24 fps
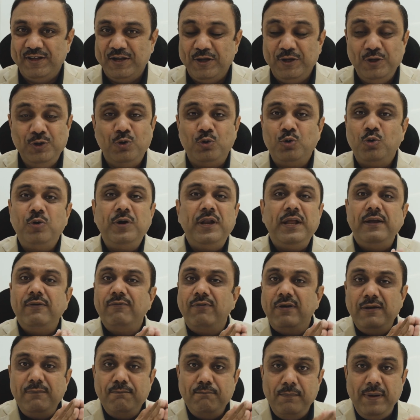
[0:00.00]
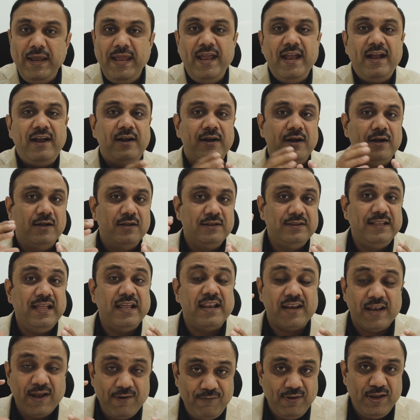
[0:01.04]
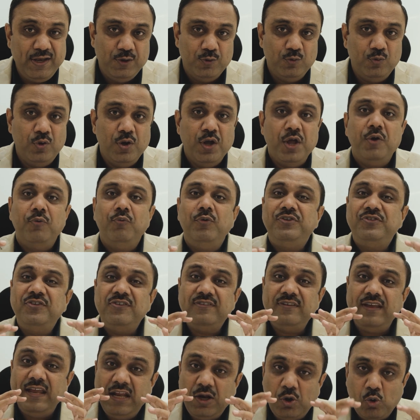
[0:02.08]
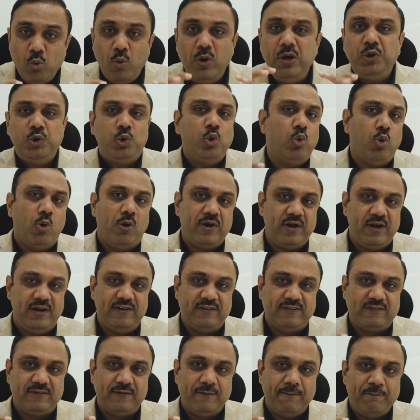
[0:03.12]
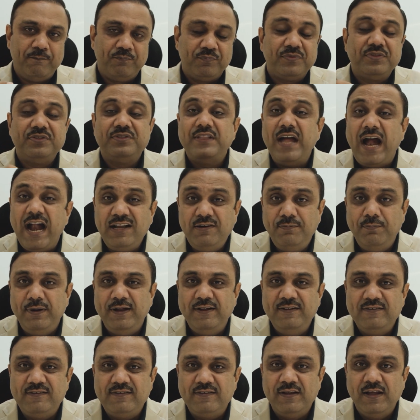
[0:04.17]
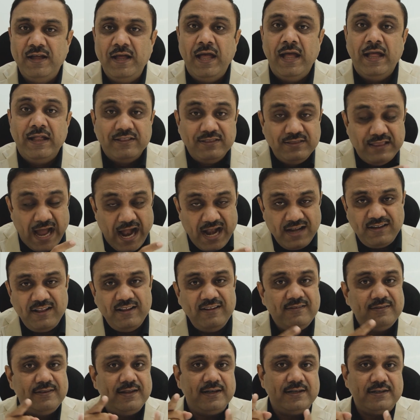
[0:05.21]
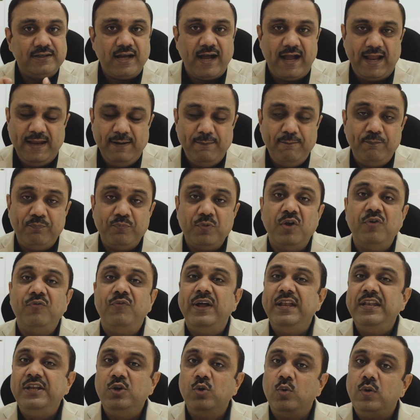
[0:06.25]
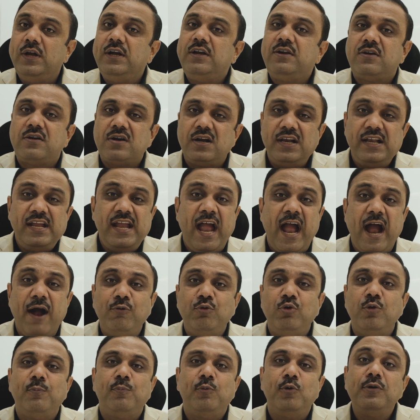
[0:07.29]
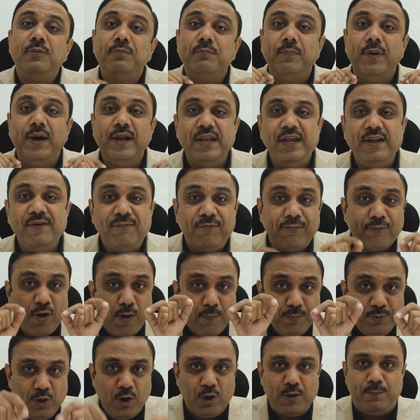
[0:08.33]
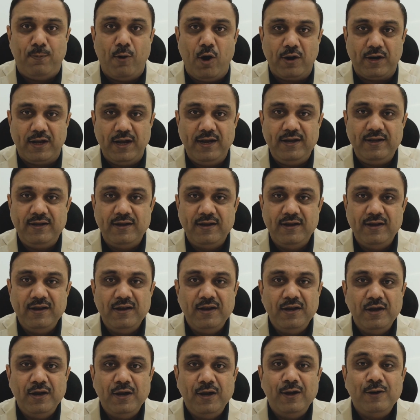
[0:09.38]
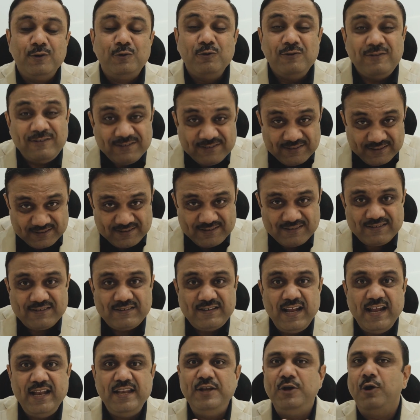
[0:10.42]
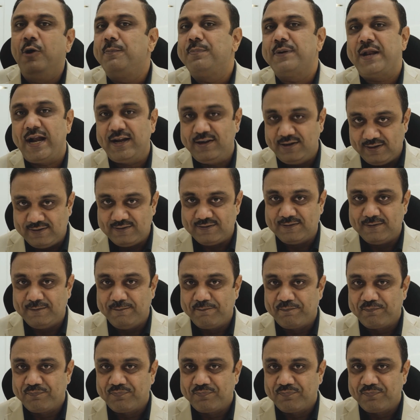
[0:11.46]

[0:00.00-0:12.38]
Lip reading: You don't even make the revenue which is equal to overheads. That means that is the time when you literally have to put money from your pocket to sustain your practice.